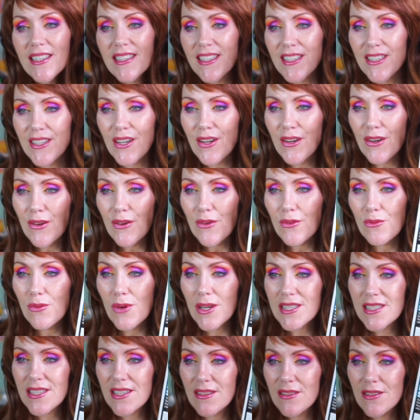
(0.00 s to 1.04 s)

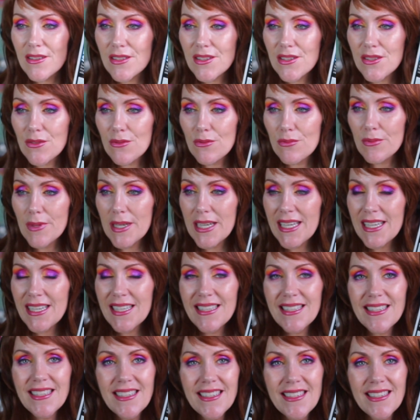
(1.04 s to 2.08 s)
to
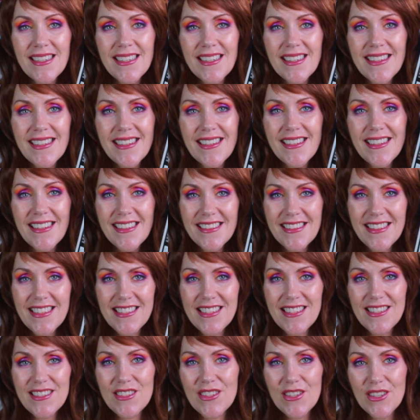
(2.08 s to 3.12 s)
read,
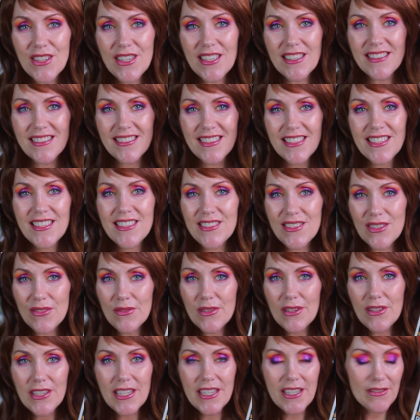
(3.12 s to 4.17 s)
this is good. This is a
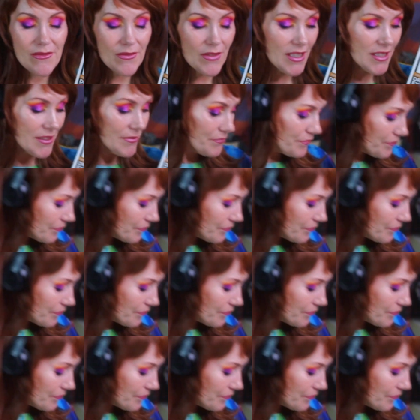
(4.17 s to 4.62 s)
really good one.